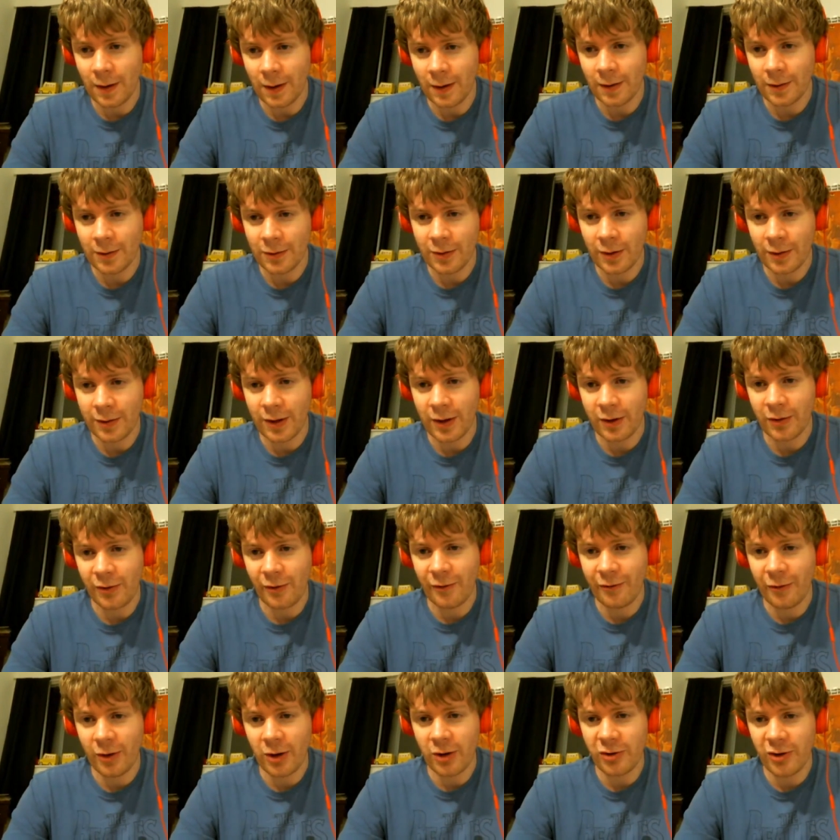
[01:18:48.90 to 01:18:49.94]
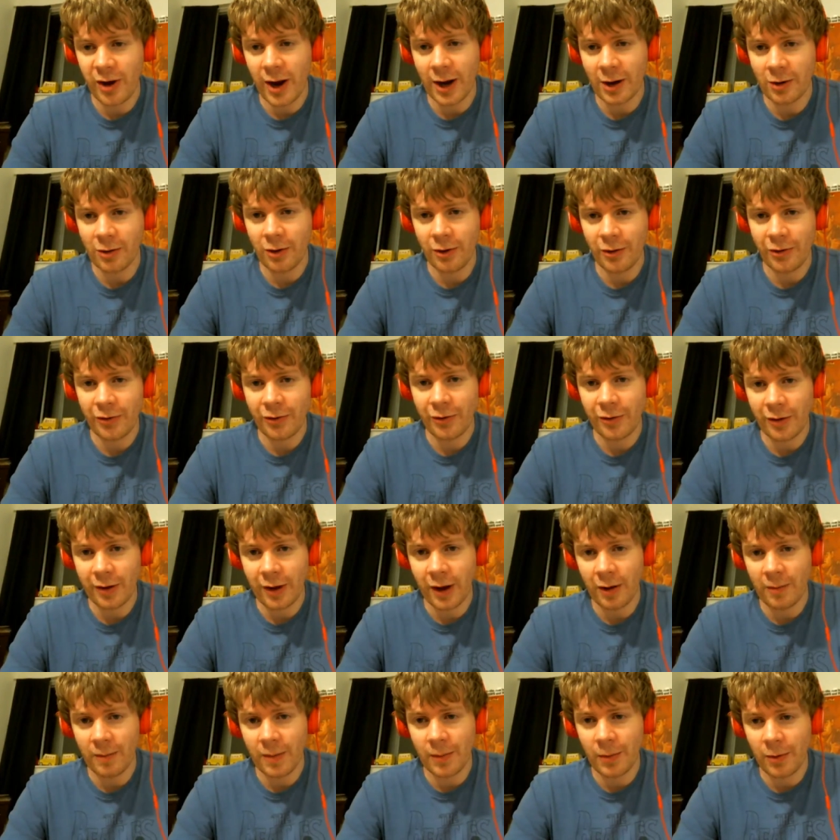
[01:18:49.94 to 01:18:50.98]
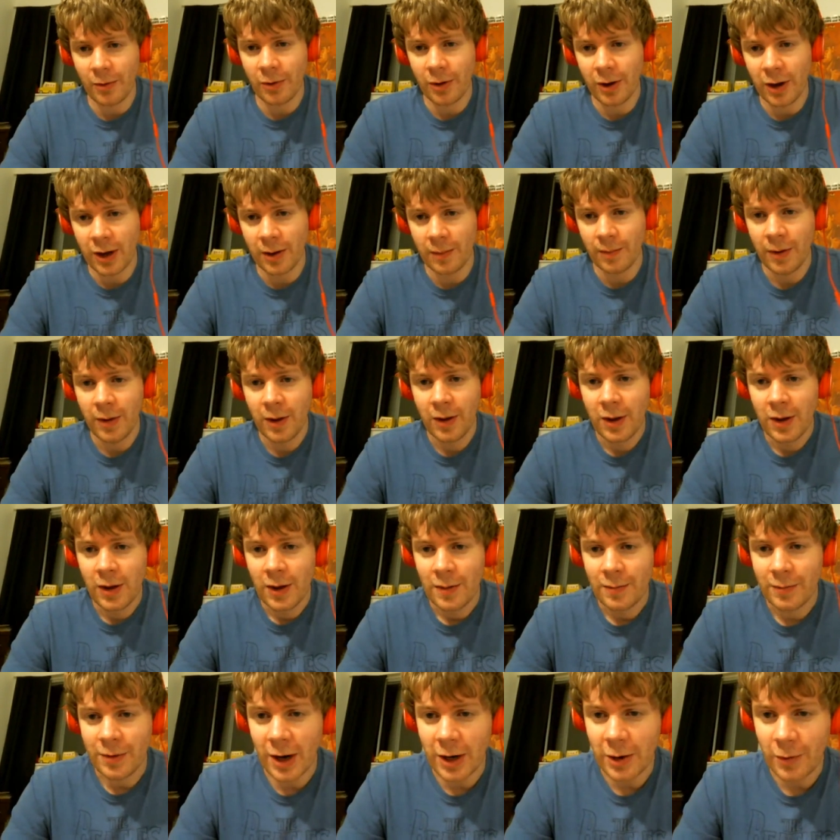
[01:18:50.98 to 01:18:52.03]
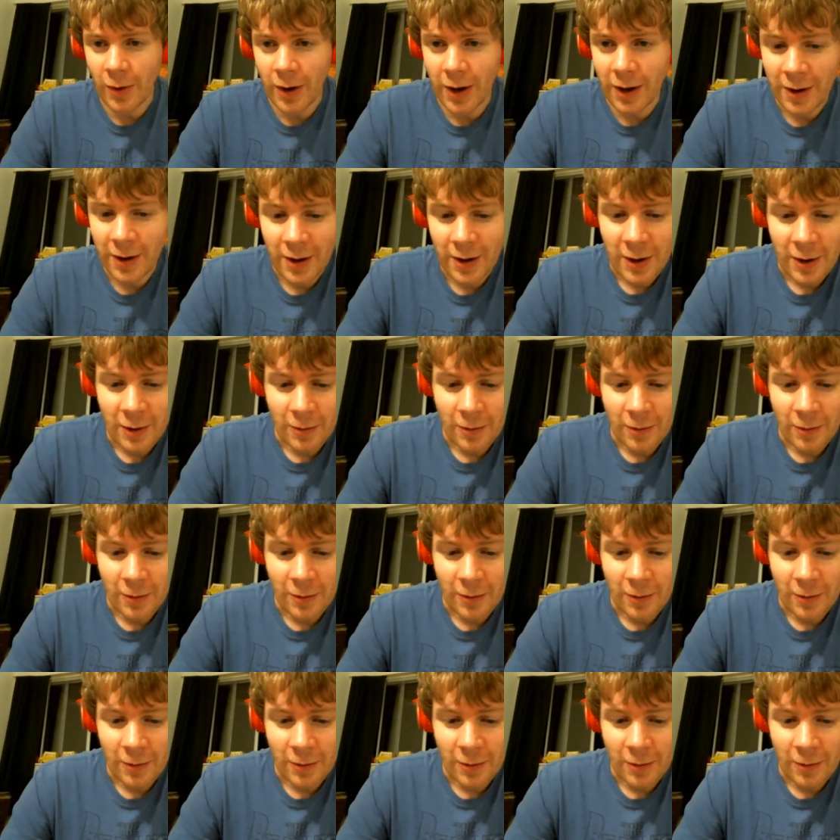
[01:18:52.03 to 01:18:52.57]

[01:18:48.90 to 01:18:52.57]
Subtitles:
I think it's a French actress. Can't remember her name. But anyway,